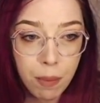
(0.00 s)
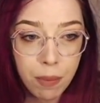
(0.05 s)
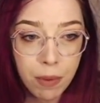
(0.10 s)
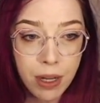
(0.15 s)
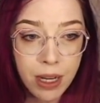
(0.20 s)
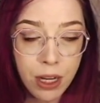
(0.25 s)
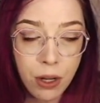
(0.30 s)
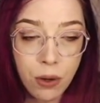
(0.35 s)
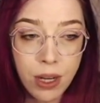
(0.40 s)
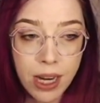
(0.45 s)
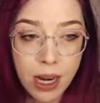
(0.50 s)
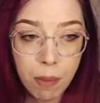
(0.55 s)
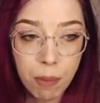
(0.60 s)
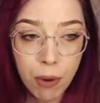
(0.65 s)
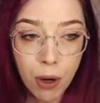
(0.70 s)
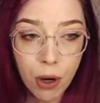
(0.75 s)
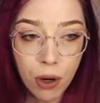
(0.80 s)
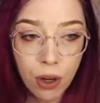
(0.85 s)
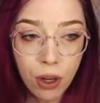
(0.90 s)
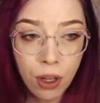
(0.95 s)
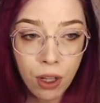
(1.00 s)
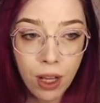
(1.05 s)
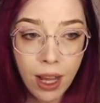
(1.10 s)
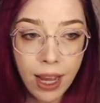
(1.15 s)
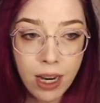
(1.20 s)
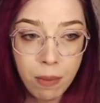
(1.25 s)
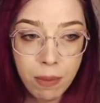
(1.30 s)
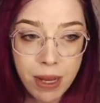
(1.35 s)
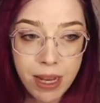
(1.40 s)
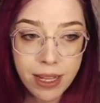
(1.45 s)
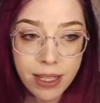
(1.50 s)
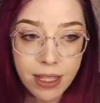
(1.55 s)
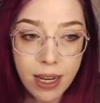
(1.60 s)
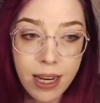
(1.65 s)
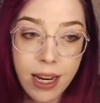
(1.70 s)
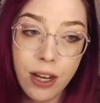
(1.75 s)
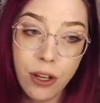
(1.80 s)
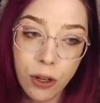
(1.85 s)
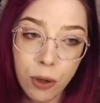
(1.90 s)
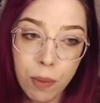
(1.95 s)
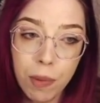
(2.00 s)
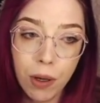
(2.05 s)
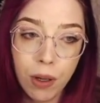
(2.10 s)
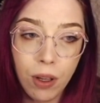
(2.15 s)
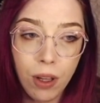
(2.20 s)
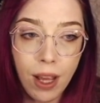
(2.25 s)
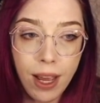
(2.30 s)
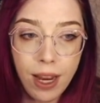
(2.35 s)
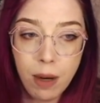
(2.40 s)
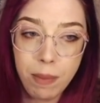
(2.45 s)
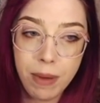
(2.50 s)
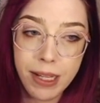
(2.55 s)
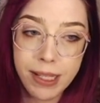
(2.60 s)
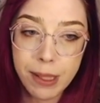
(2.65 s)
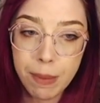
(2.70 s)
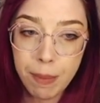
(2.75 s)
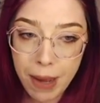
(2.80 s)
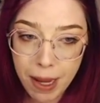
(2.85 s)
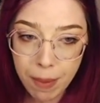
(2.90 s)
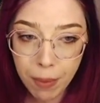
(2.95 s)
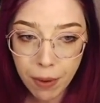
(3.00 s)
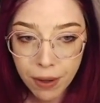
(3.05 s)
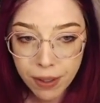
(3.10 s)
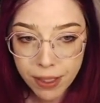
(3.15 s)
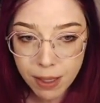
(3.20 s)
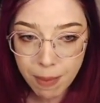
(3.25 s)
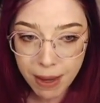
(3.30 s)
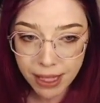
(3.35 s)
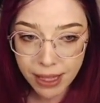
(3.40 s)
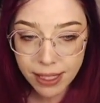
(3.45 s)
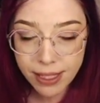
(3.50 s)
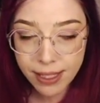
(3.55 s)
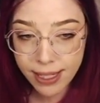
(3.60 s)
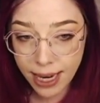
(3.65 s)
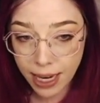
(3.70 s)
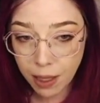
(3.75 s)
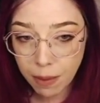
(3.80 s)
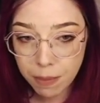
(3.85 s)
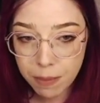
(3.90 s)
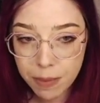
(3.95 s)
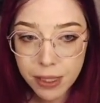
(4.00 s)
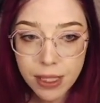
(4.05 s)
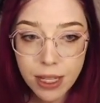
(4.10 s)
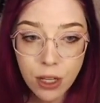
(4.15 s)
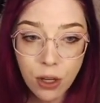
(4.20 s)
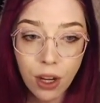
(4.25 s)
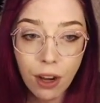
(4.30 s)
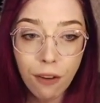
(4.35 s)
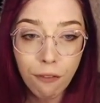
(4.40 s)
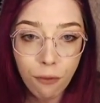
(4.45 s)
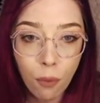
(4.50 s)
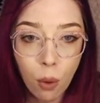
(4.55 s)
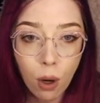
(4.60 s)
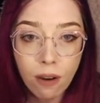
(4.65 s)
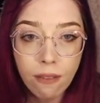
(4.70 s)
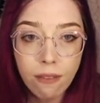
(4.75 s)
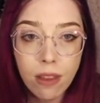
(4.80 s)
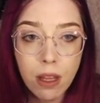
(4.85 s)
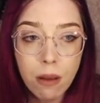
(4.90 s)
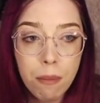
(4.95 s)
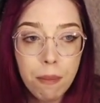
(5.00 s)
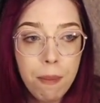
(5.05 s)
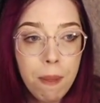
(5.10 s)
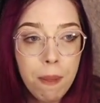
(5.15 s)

And you need a pearl and an ender pearl and a piece of paper to make the stamps, and you get 4 of them.